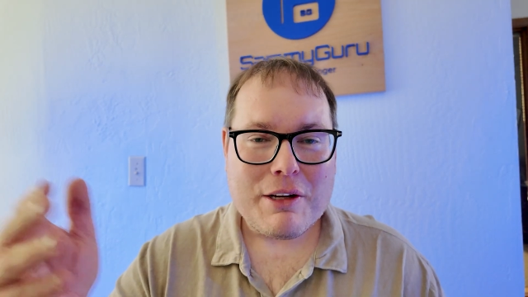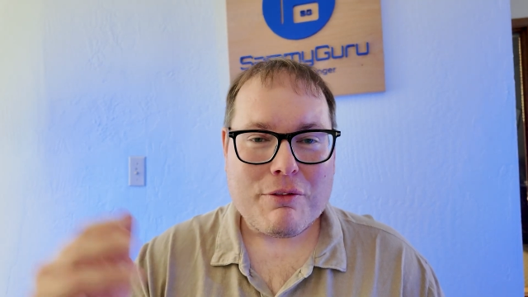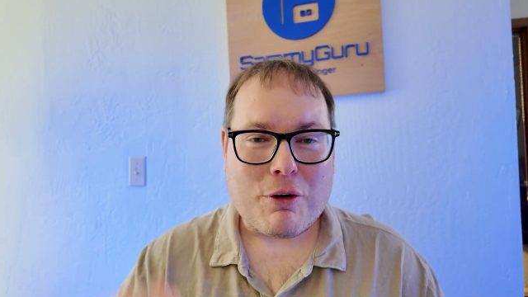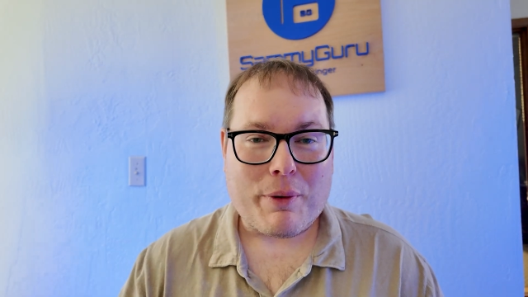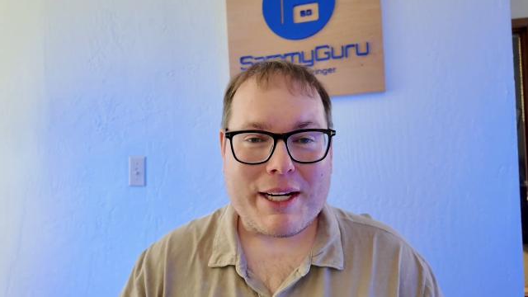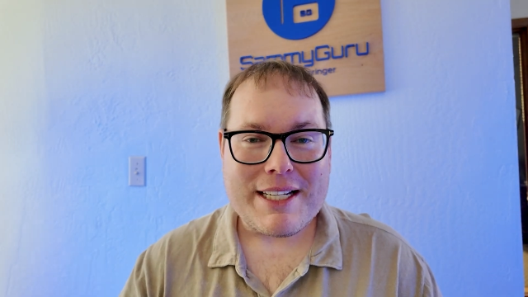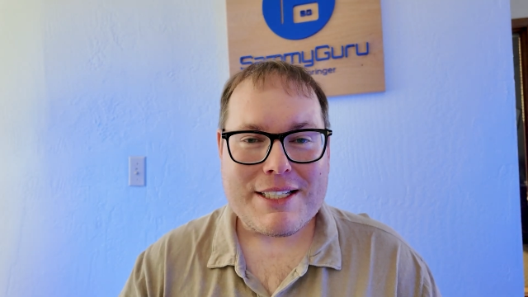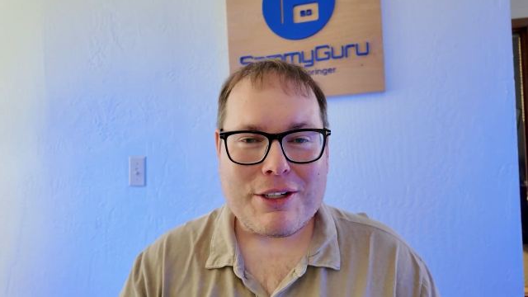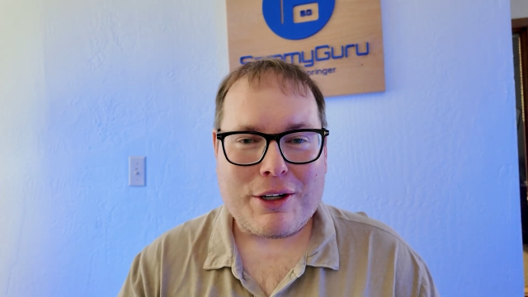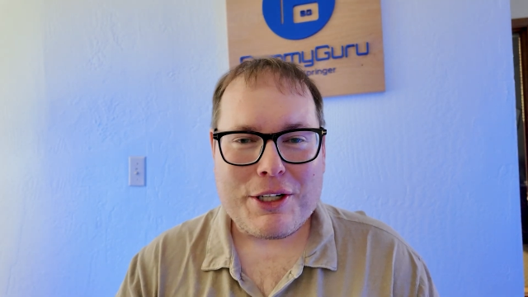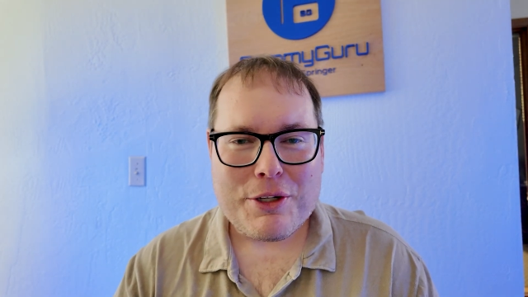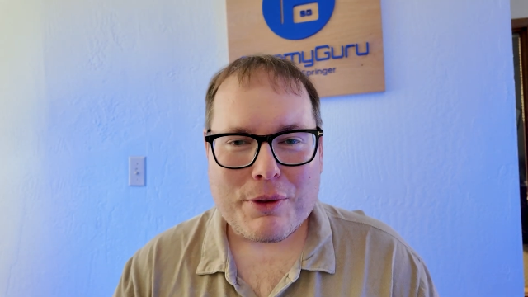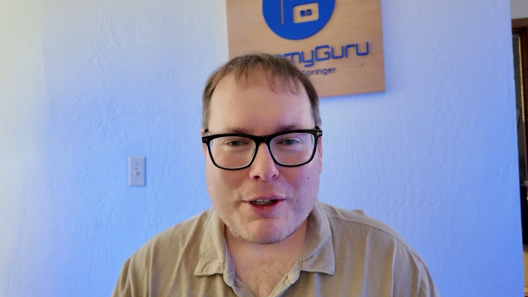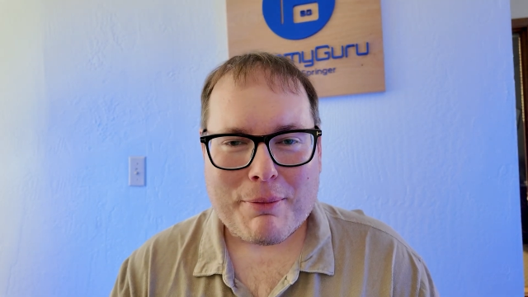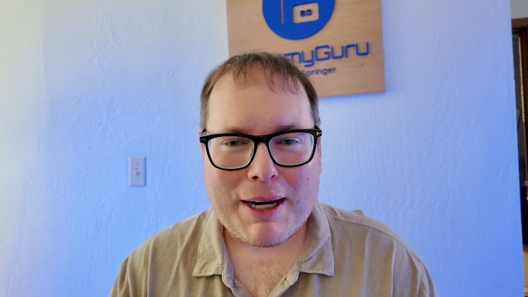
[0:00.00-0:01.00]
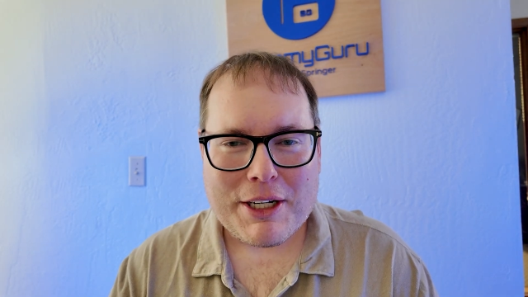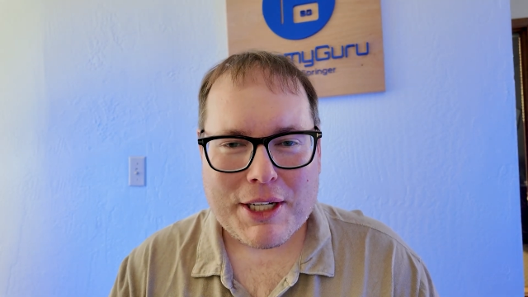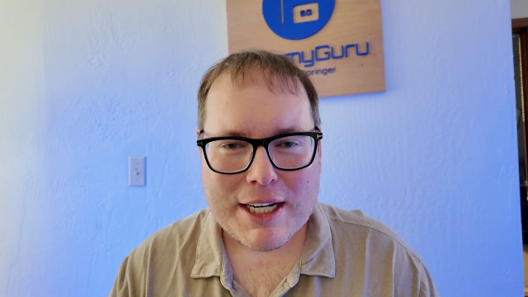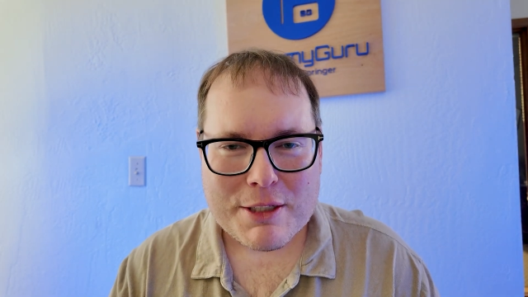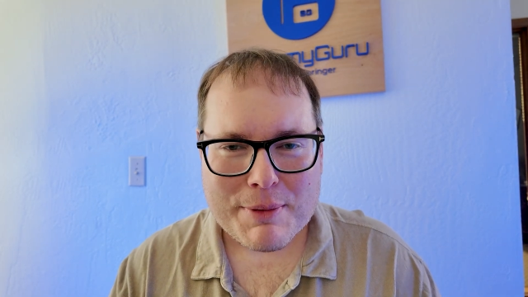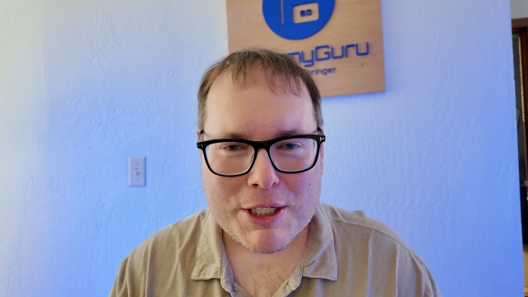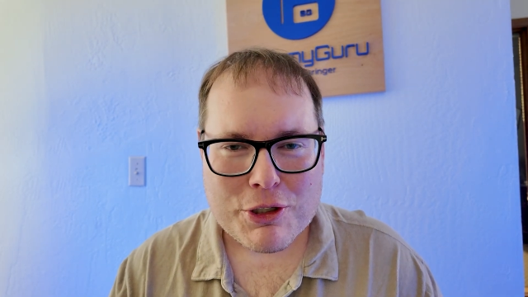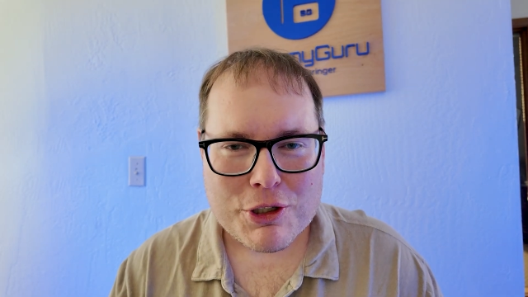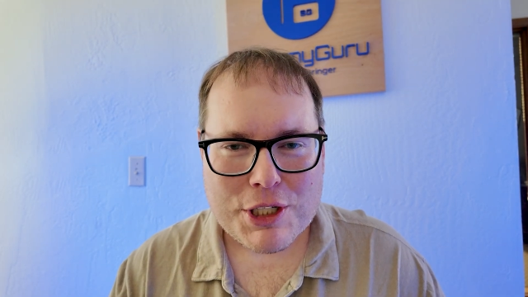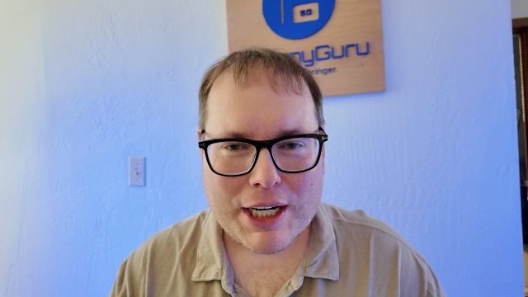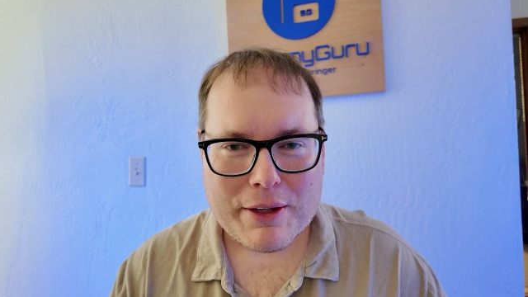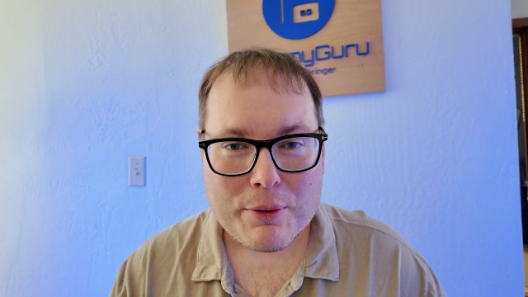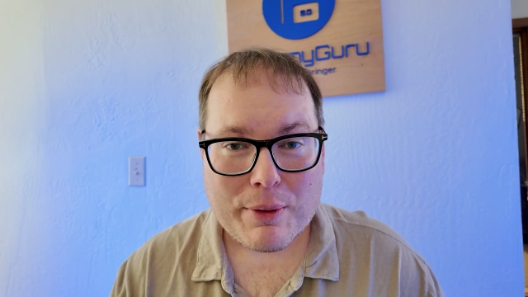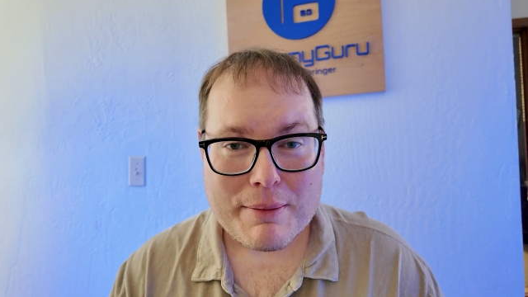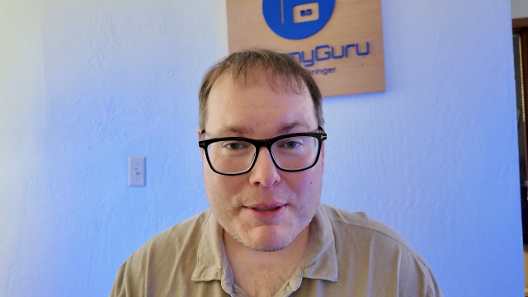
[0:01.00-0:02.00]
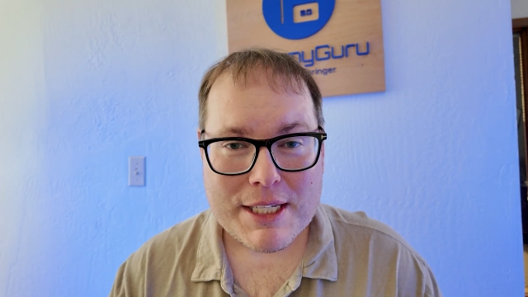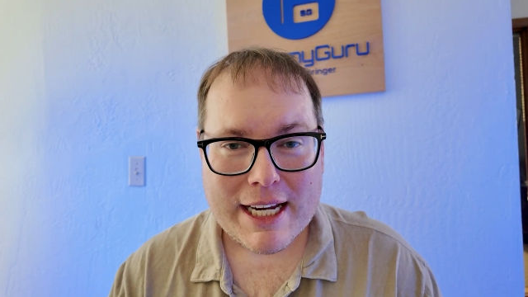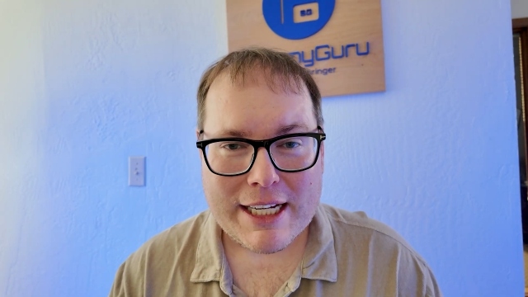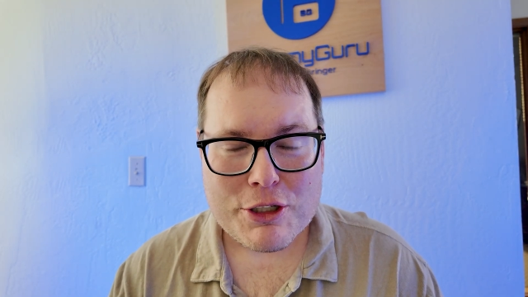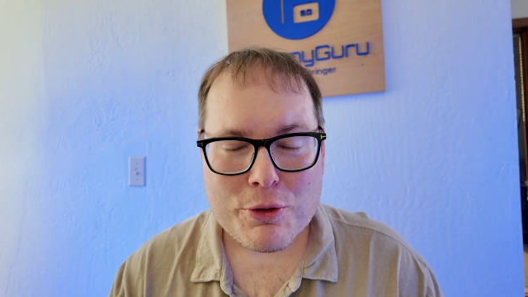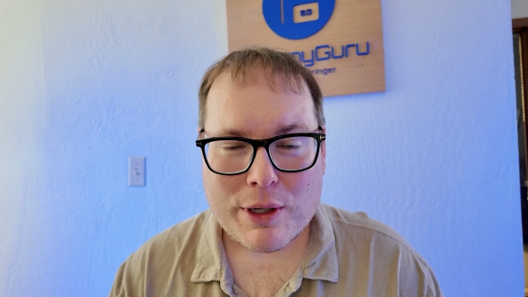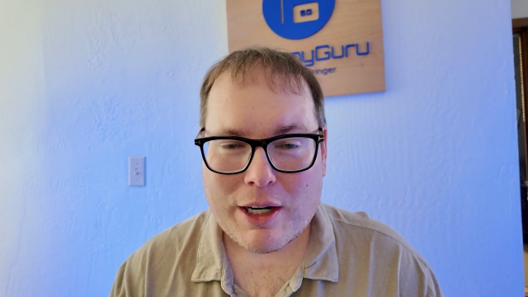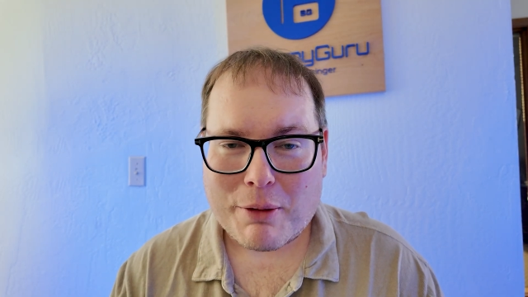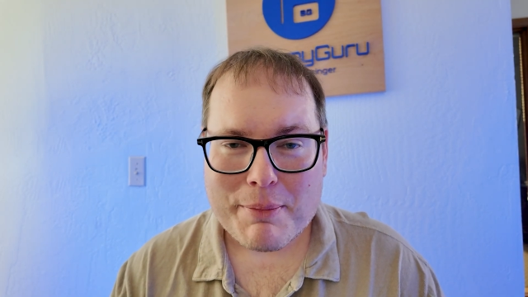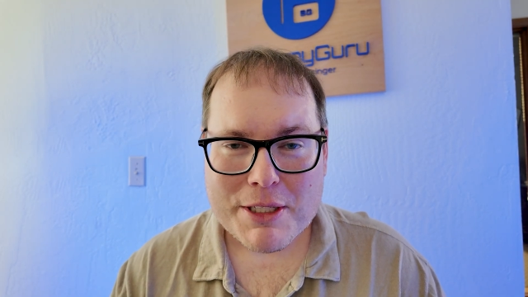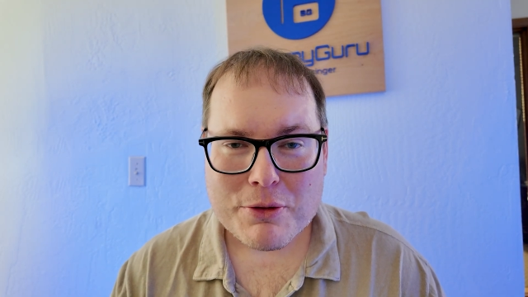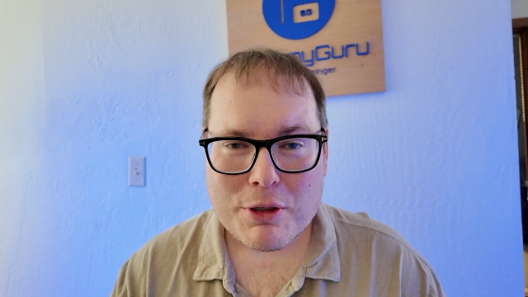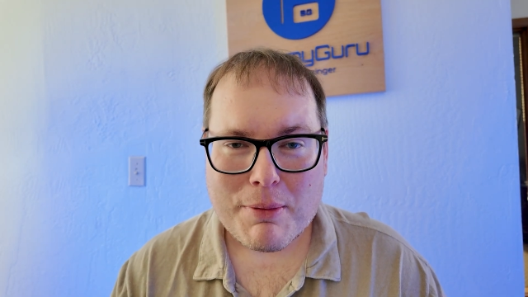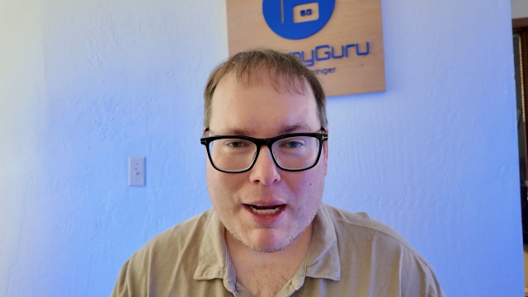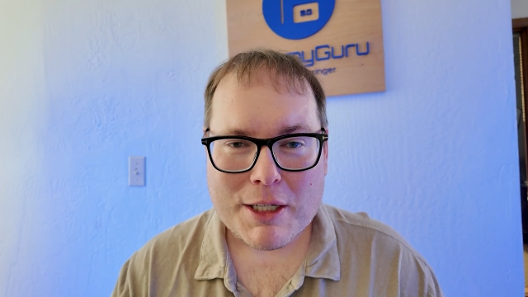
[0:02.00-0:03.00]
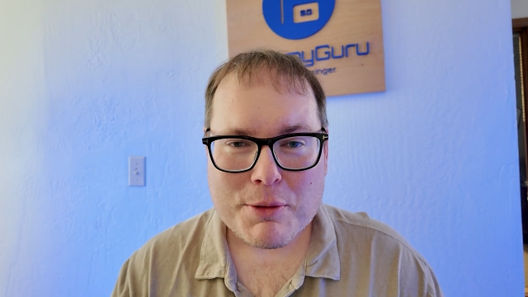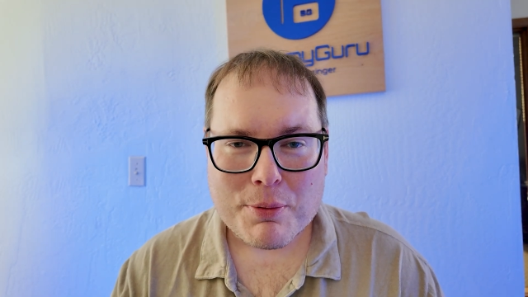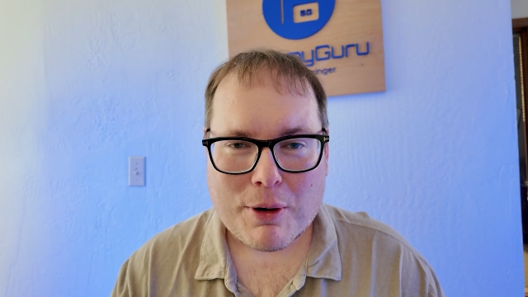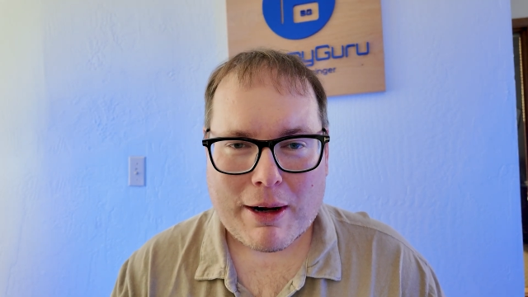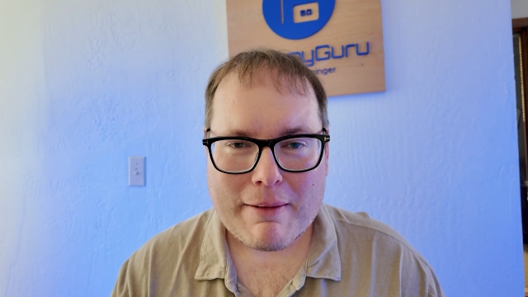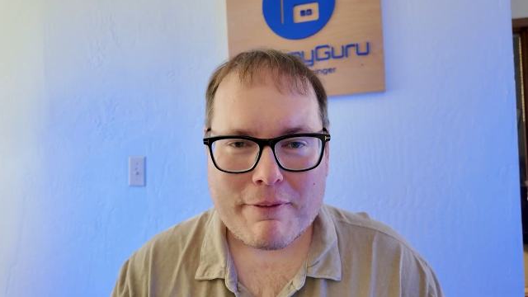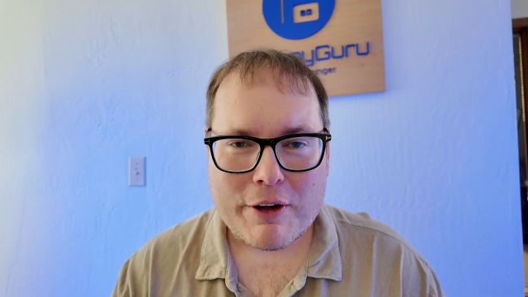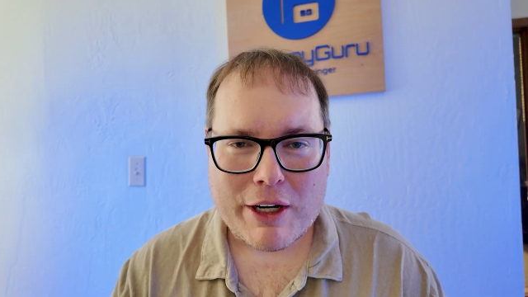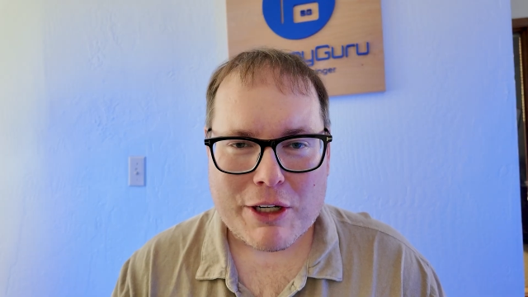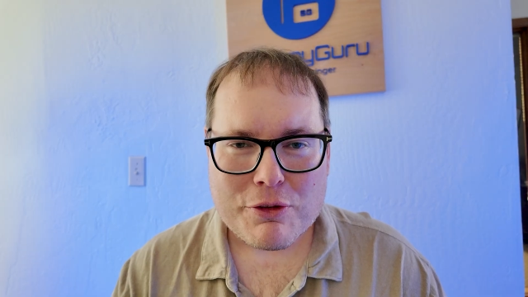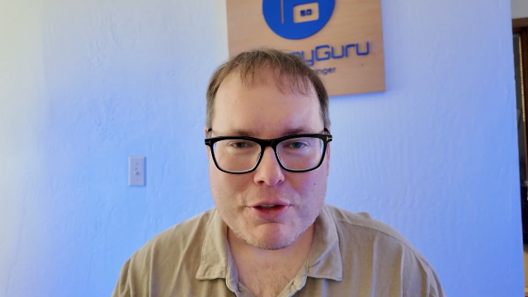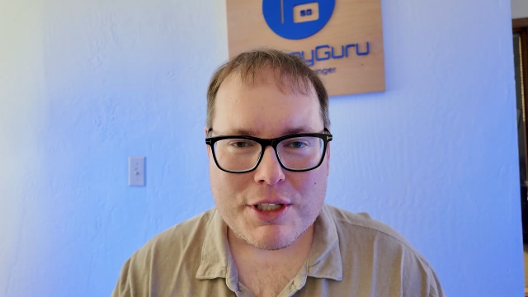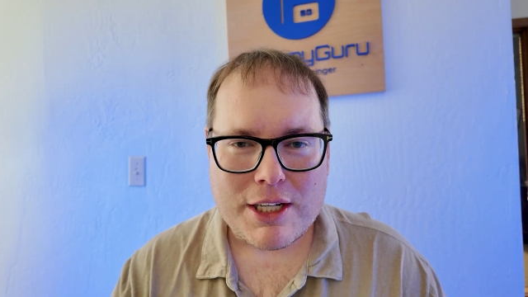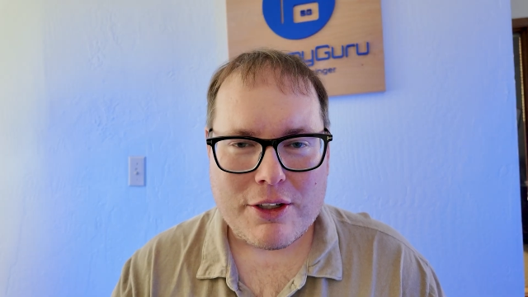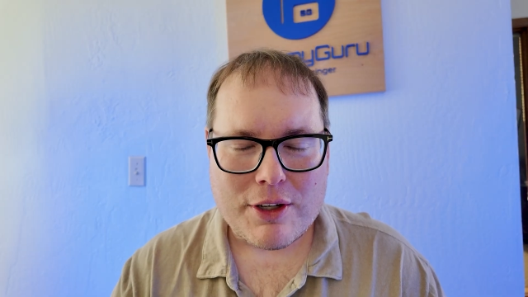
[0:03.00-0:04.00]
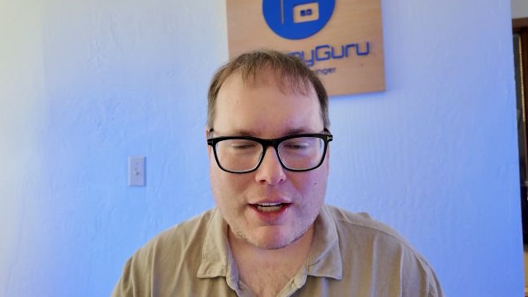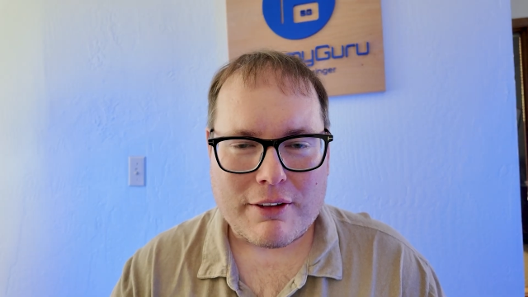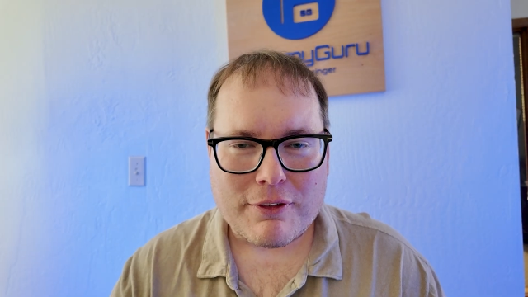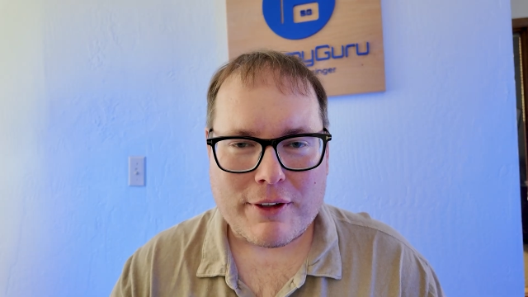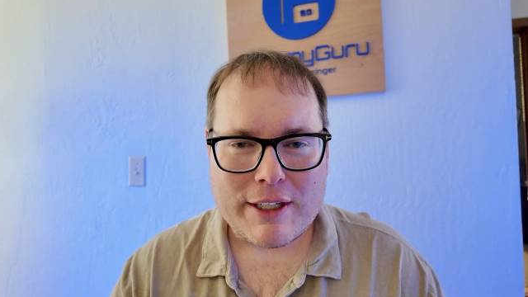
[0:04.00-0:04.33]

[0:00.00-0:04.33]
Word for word: Before we get started, I do want to remind you guys, make sure to check out the website, join our mystery box program. If you're interested, you get a